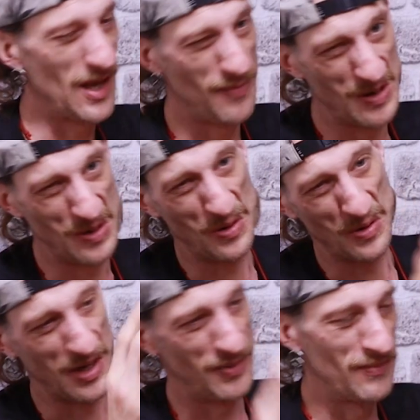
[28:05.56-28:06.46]
to get a bit
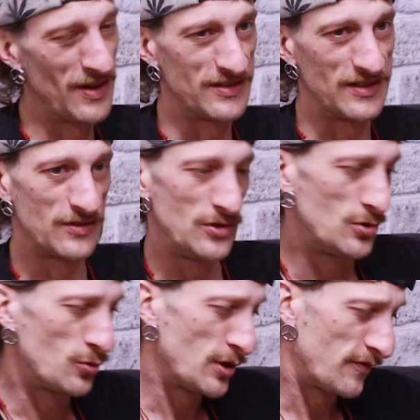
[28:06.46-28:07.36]
long and a bit messy. So
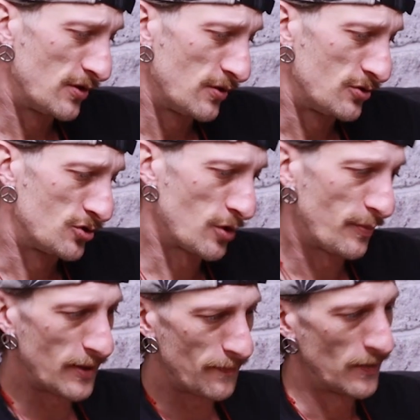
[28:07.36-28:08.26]
you all you have to do is
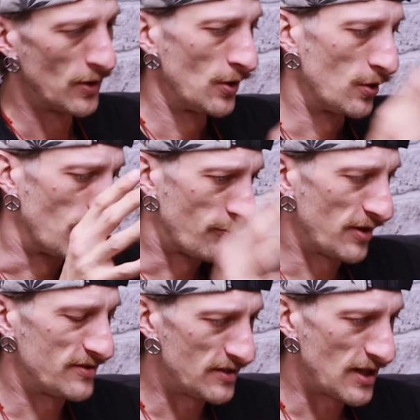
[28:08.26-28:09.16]
chop it or
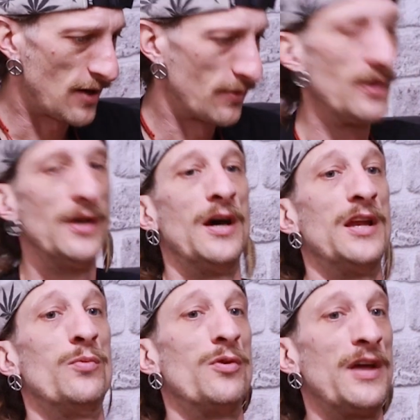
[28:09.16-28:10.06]
press it down.
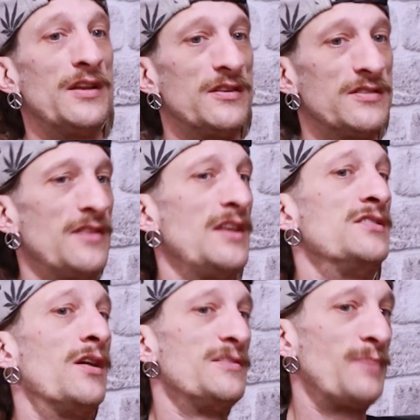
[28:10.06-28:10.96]
And then what that does, that
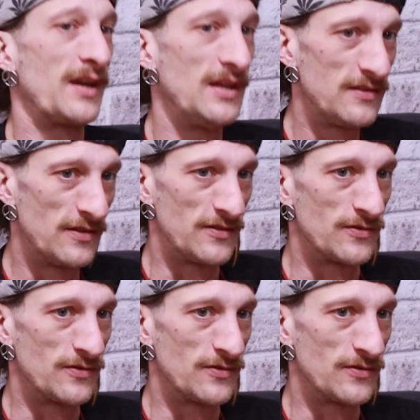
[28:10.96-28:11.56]
then dies back into the